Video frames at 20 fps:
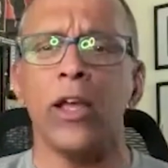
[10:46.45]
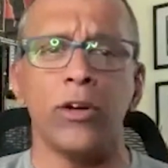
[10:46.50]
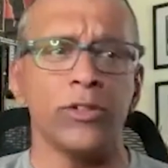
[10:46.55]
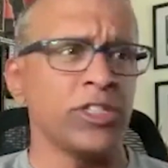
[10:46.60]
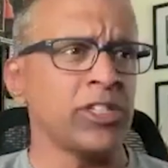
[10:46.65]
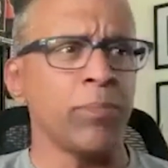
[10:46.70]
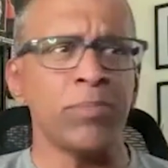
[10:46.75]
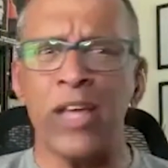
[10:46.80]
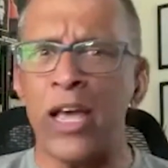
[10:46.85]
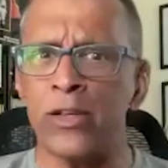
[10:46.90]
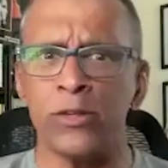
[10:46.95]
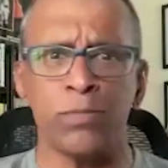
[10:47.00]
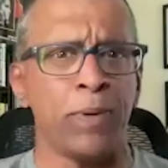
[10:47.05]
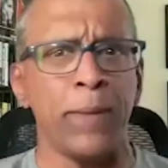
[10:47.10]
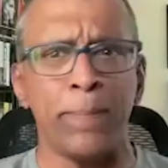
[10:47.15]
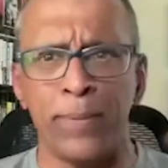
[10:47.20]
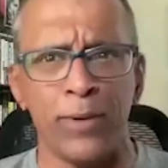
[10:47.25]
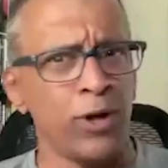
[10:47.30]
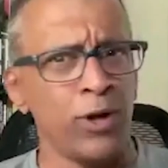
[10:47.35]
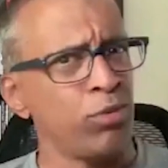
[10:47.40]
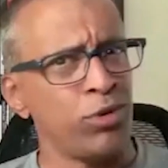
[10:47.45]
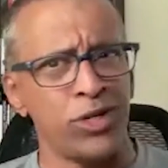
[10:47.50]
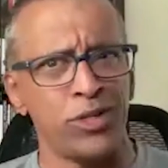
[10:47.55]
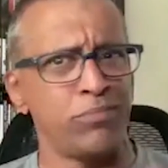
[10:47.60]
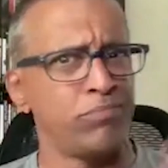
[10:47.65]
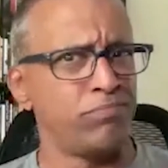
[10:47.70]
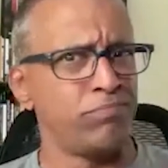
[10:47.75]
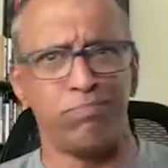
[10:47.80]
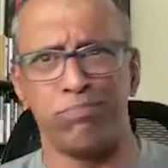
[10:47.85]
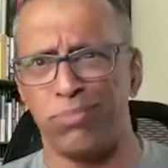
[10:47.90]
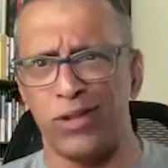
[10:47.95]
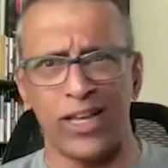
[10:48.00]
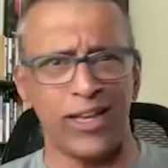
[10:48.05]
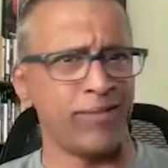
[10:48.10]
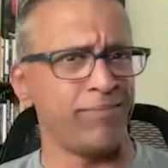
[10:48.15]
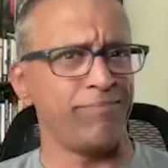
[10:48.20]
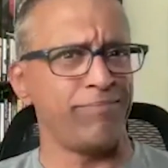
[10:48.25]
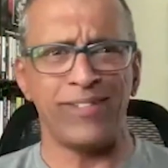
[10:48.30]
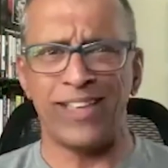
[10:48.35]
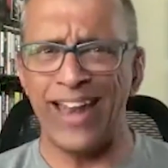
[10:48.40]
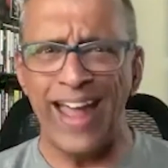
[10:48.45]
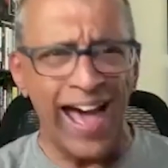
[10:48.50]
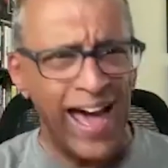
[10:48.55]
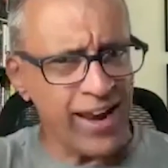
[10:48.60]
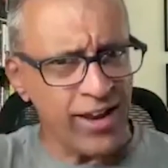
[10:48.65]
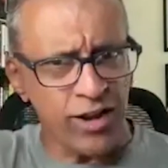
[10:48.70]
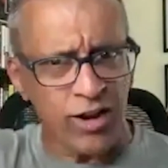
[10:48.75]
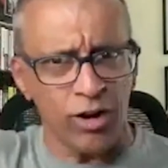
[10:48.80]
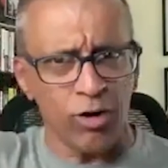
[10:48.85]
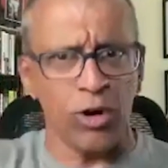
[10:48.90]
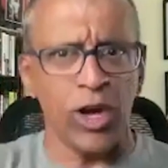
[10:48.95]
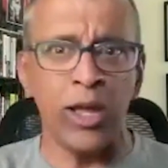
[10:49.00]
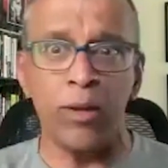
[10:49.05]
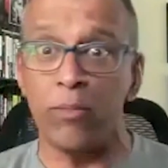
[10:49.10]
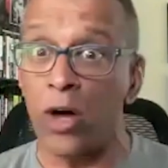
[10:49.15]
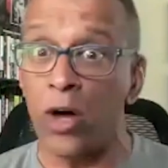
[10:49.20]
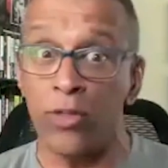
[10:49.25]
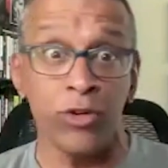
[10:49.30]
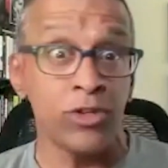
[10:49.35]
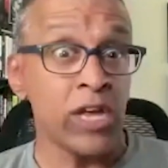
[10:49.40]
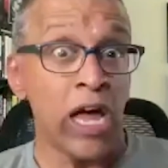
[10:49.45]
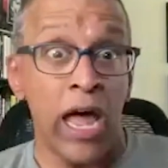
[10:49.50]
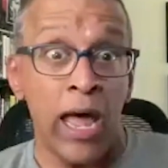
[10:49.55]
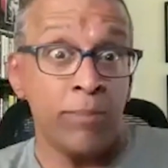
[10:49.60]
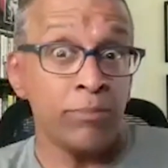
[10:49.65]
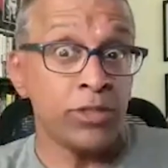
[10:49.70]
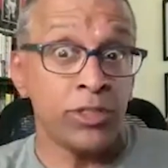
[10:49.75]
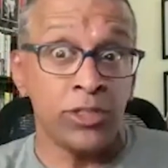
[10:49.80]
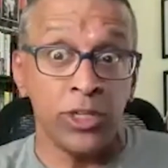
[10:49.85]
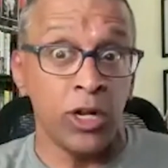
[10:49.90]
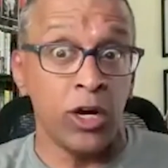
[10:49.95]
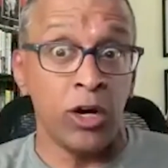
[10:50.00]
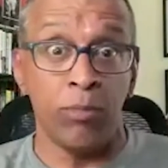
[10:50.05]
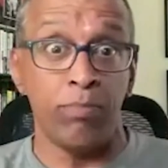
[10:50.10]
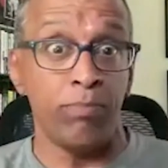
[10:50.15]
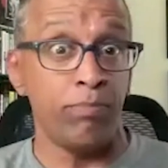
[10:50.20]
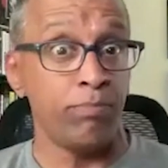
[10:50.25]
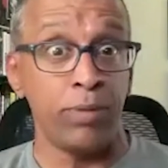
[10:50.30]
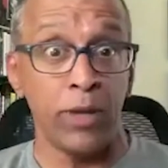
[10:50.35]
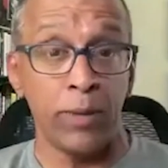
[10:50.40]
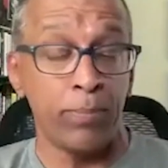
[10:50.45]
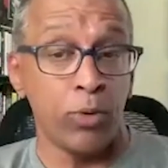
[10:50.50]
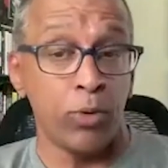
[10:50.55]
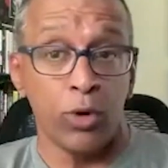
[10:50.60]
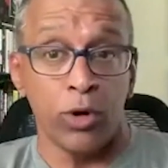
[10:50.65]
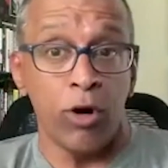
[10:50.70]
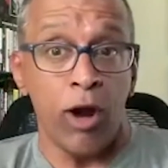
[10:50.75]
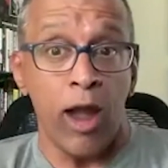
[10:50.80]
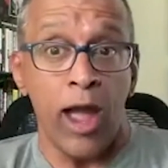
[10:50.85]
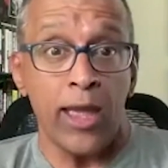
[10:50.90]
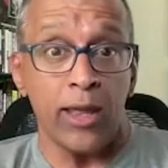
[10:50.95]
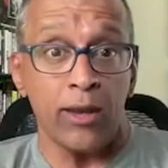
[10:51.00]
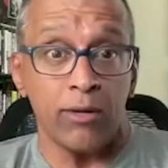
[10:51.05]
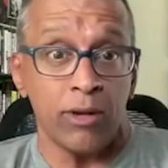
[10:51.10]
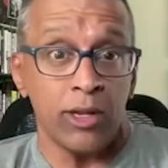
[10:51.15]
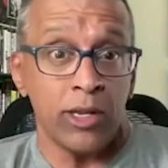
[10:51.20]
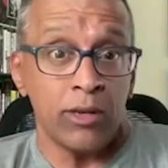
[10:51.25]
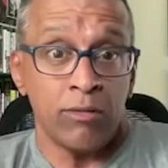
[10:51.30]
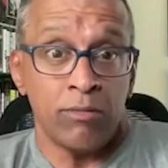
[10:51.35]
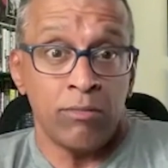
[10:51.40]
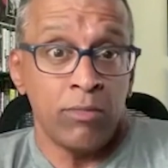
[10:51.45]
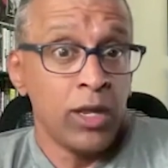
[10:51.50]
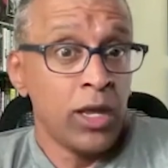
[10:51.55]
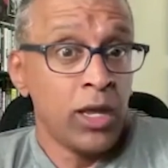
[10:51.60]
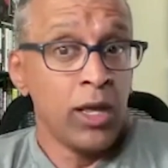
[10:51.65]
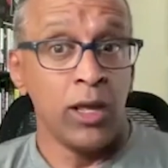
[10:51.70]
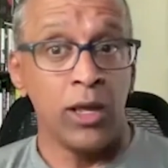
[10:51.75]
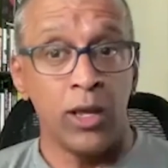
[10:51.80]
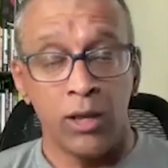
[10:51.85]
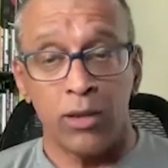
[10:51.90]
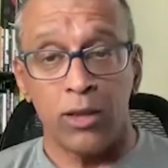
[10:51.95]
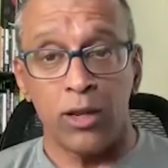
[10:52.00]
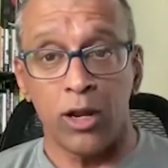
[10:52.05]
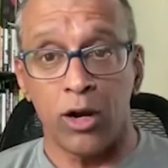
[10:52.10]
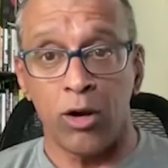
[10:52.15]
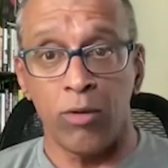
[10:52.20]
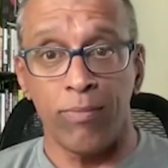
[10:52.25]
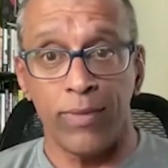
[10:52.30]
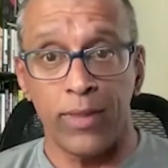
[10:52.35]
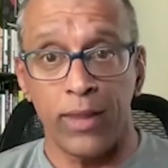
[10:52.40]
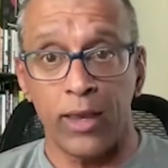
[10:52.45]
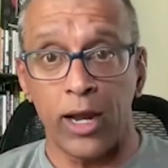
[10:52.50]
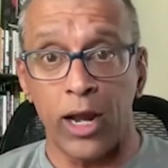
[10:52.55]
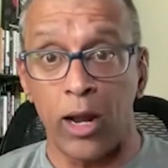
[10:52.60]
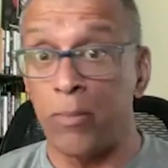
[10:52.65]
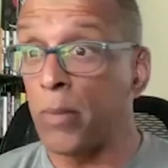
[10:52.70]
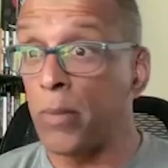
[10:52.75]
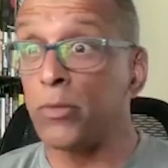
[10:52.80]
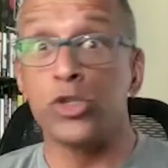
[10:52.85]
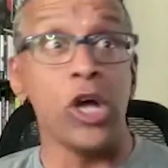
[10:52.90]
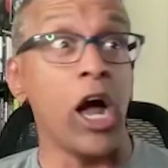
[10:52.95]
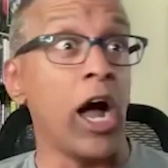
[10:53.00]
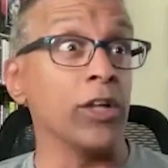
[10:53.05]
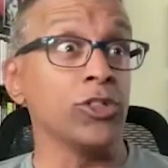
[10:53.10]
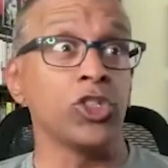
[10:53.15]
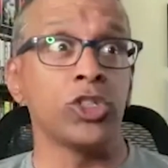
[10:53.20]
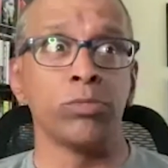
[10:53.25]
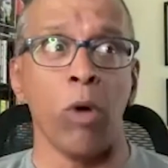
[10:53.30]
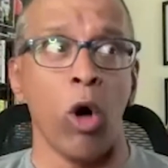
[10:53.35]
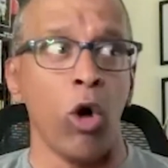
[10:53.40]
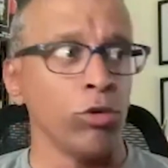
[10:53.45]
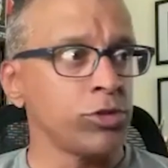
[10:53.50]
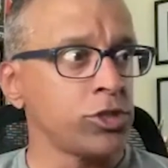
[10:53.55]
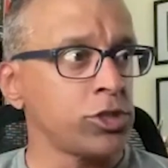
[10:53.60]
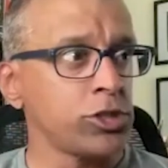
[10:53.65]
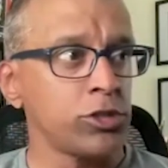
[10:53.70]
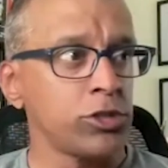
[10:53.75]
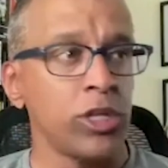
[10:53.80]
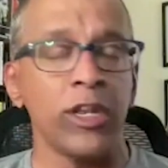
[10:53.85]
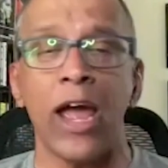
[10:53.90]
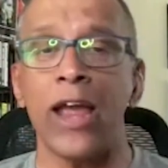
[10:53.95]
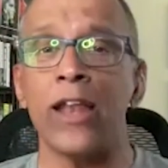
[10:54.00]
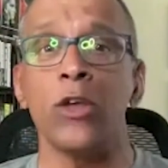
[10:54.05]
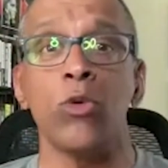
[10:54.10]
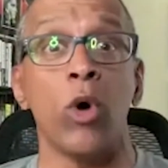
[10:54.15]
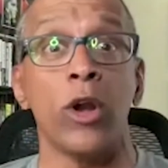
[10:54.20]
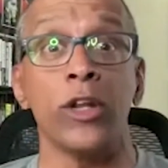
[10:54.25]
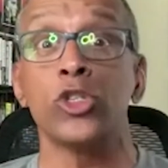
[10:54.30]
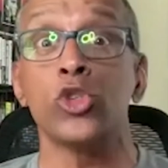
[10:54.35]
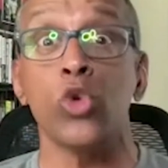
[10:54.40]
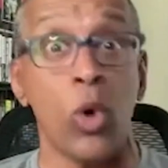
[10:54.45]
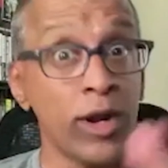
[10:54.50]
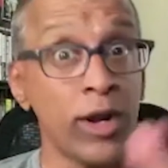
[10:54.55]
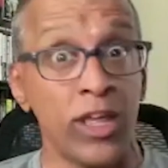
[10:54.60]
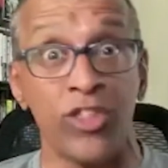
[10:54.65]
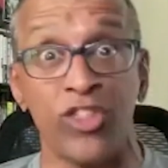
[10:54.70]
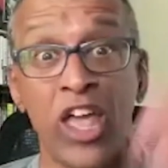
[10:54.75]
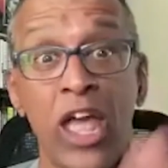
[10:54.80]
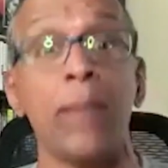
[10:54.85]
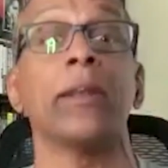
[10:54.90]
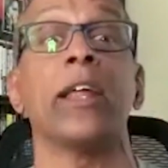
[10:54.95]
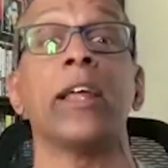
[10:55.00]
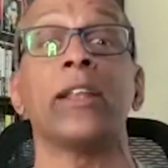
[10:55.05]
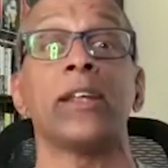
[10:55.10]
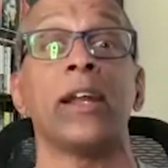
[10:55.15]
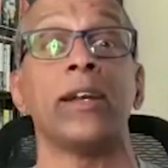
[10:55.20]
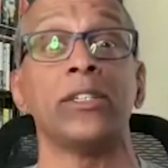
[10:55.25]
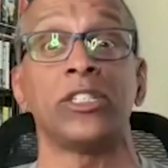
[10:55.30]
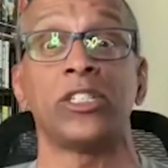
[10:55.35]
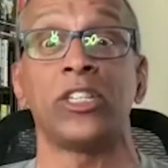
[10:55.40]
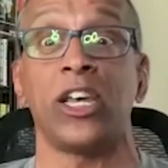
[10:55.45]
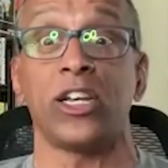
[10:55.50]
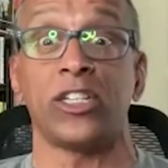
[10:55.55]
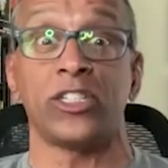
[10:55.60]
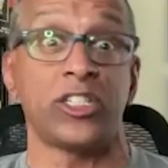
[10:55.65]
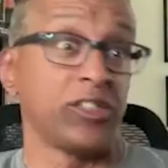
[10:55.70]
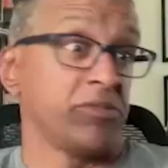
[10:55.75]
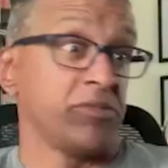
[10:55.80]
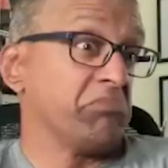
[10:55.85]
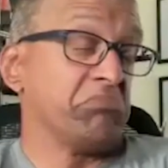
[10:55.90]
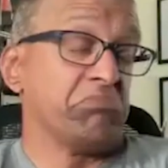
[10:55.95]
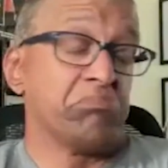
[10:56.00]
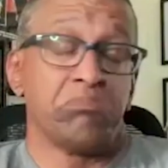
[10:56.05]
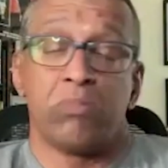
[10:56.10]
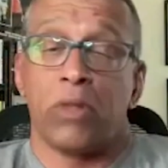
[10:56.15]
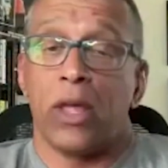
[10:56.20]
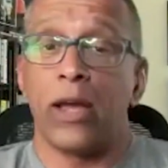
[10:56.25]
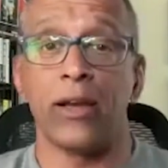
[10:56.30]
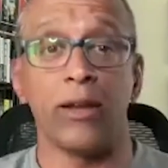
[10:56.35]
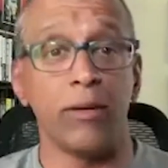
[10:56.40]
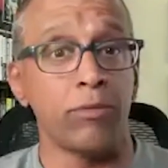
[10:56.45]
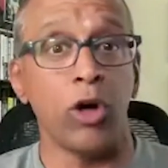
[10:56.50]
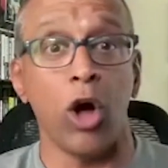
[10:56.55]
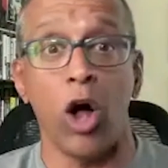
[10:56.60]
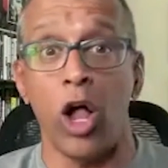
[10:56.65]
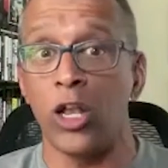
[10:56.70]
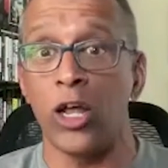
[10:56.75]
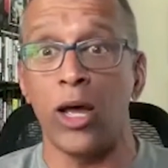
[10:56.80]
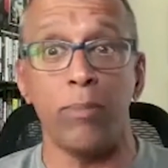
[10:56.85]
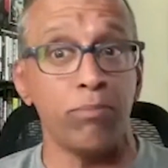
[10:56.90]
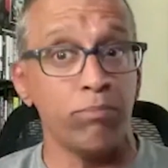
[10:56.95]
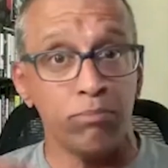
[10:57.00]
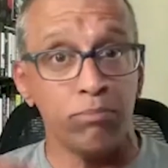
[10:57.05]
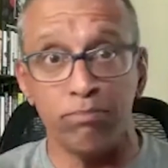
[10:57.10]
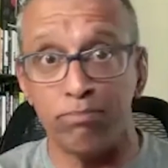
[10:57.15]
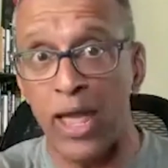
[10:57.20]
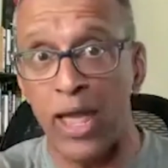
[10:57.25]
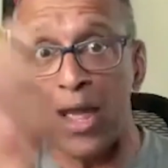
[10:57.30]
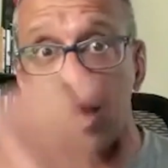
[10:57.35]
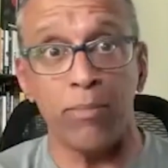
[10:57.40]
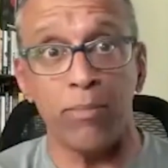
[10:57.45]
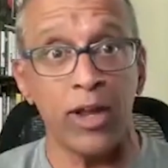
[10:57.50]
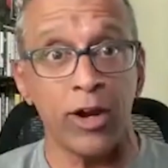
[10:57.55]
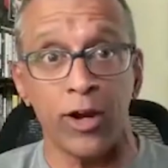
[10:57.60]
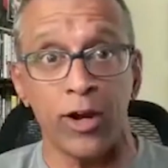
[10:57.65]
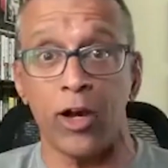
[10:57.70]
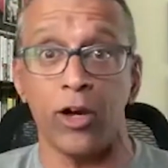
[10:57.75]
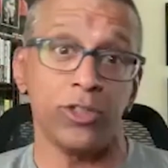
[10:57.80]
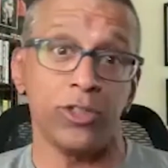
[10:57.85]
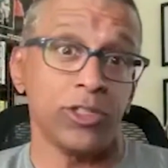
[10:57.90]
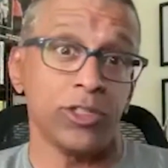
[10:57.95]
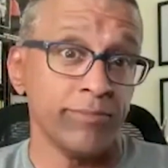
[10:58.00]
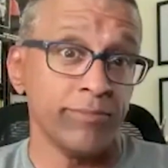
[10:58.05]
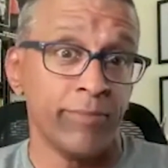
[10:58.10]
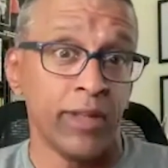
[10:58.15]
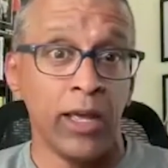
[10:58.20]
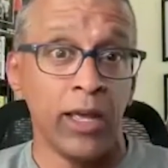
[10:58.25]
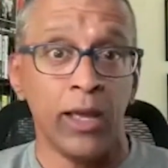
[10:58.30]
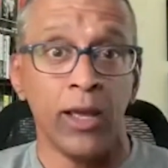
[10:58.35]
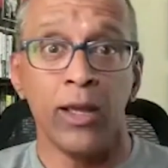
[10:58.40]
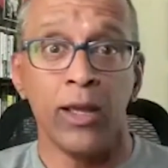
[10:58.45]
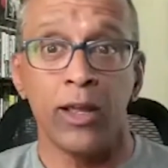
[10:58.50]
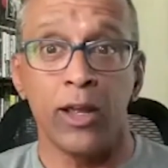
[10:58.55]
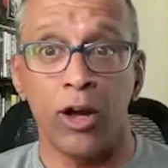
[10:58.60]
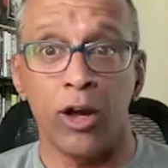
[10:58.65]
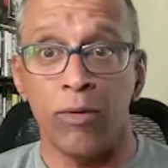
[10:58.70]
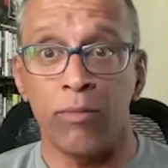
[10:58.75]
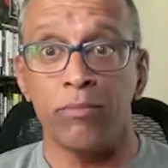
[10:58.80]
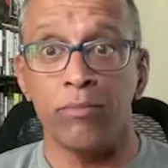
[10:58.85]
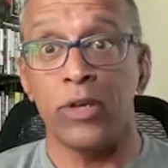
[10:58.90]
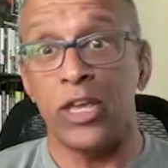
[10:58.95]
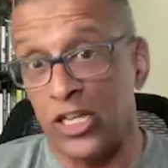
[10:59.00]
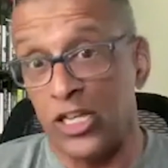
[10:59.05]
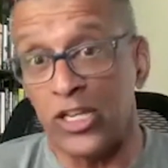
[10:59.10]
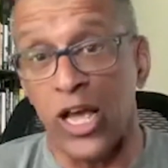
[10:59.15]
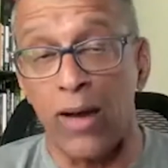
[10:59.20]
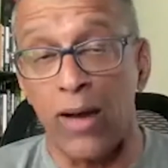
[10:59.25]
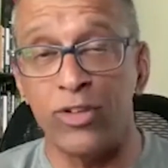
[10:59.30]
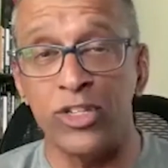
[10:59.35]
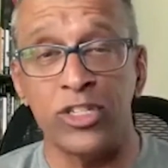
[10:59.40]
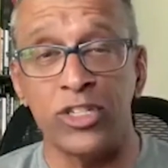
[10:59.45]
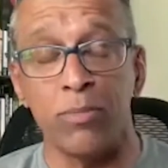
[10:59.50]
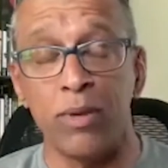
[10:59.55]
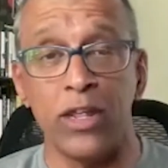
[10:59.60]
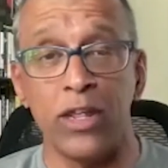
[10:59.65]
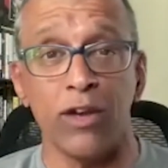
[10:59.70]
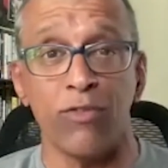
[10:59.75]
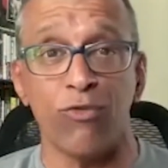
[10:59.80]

sometimes people would like get out of here, right? Other times, people were great. And I remember John Smoltz the night he won his 20th game in 1996. Called up, damn, there he goes. And he's obviously media